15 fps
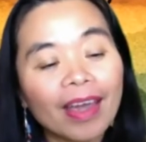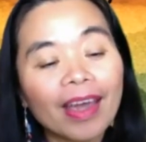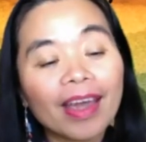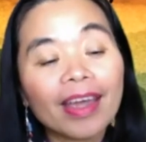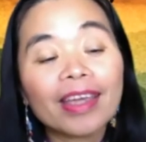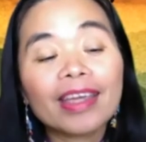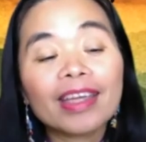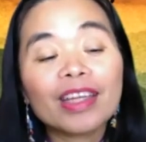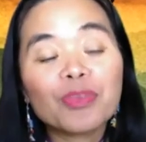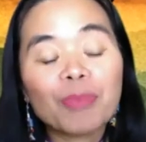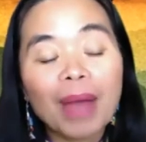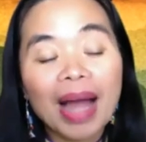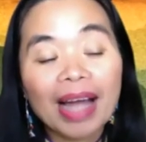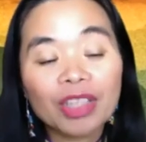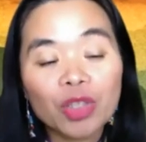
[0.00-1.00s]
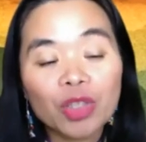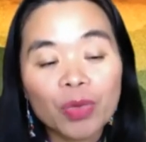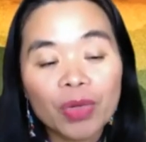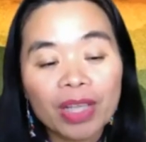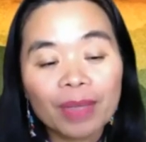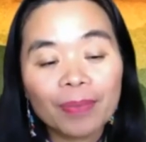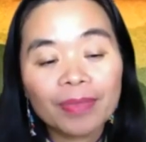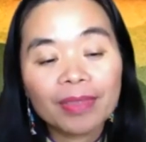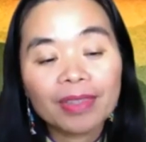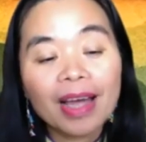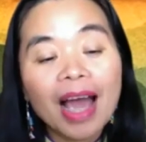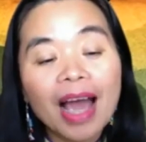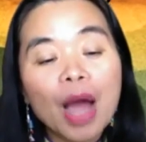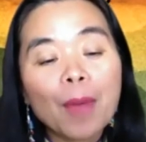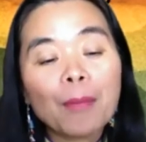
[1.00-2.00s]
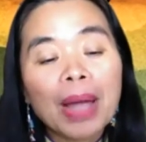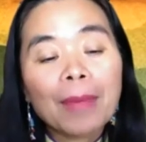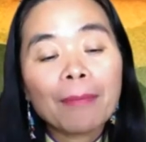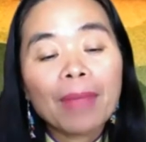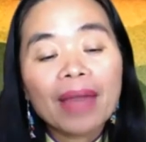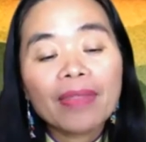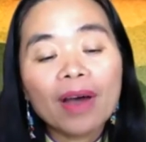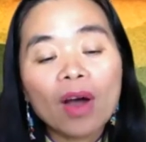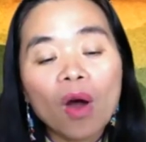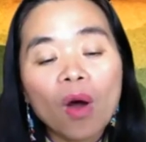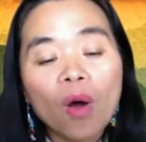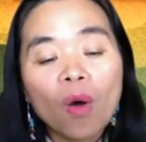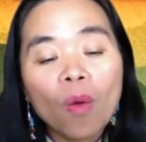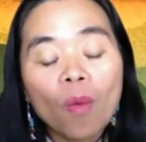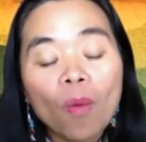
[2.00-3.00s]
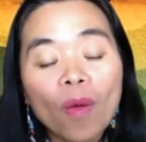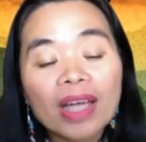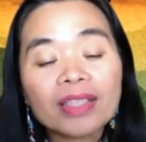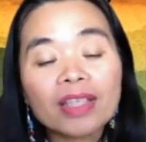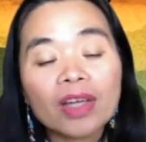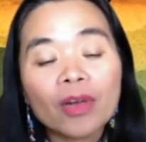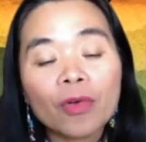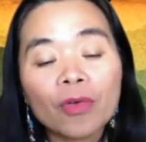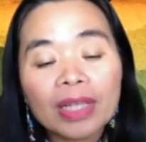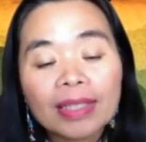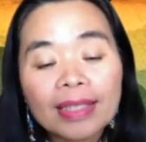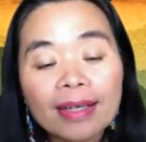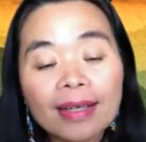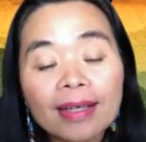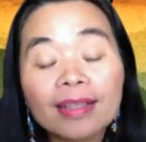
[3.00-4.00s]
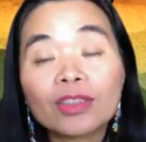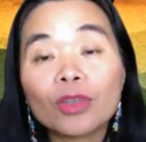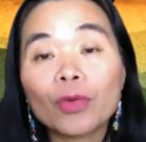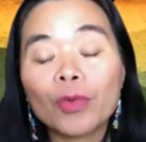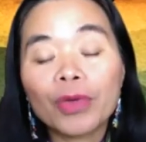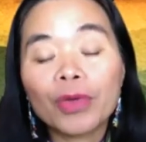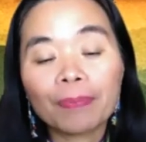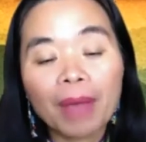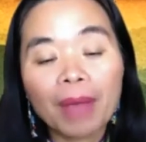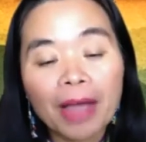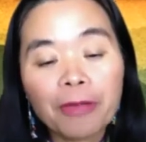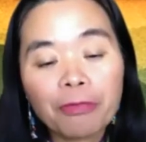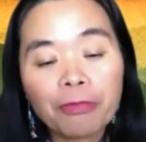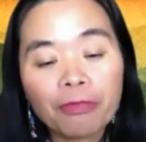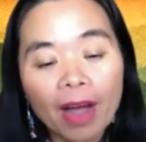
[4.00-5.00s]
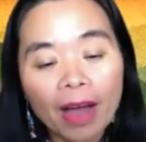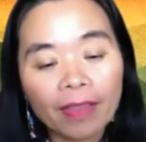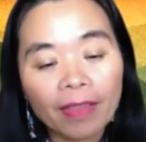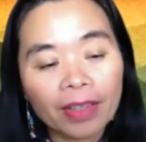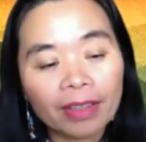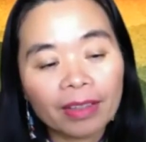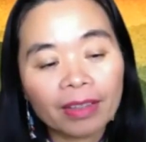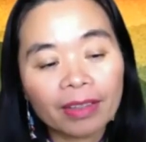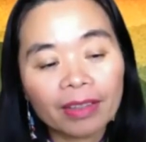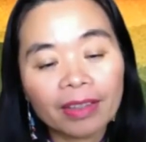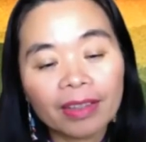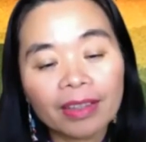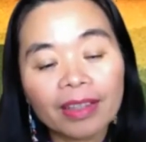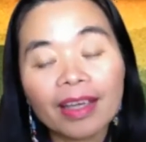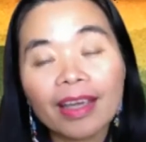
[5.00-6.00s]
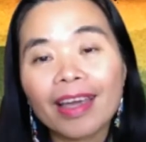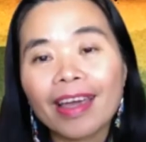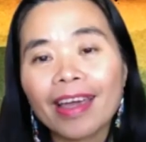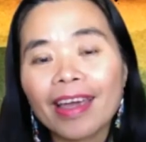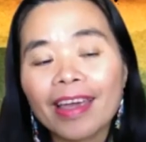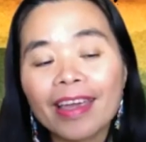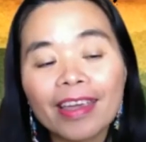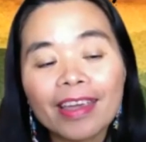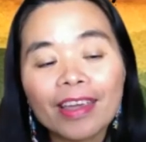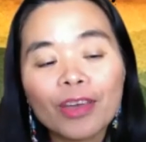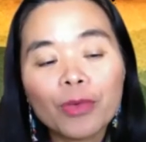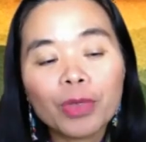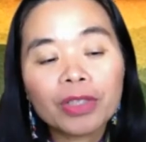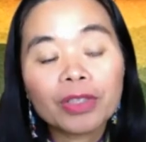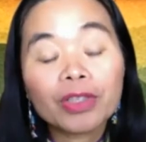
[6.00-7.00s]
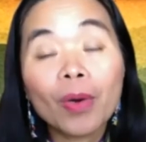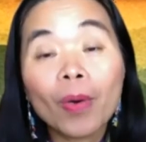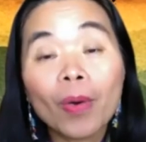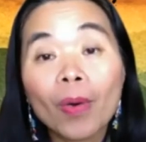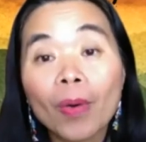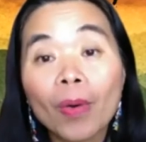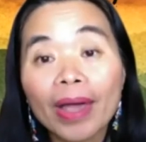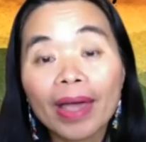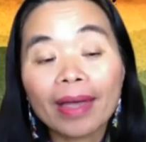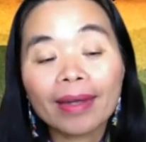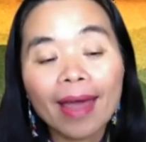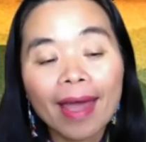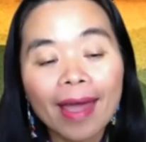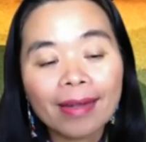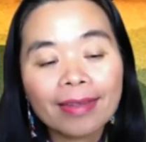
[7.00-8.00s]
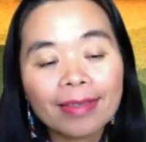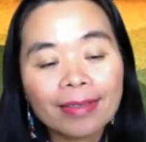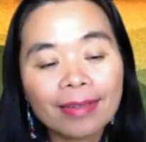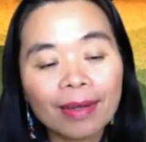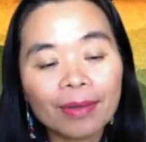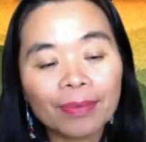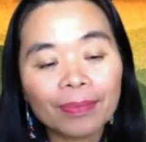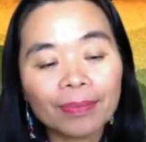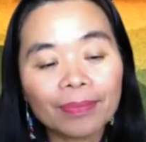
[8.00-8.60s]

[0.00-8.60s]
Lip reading: In my dreams, my mother always returned with my father. He was tall and handsome.